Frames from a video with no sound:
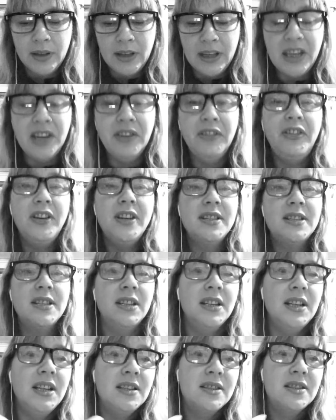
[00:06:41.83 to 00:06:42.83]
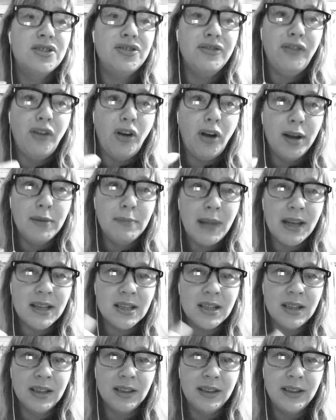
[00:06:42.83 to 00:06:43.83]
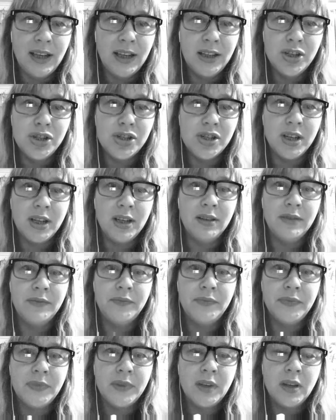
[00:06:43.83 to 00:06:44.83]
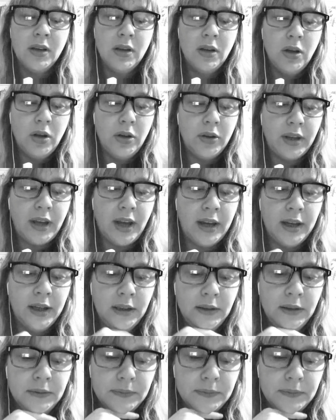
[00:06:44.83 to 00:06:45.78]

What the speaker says: if he's in his Divine Masculine energy. Okay?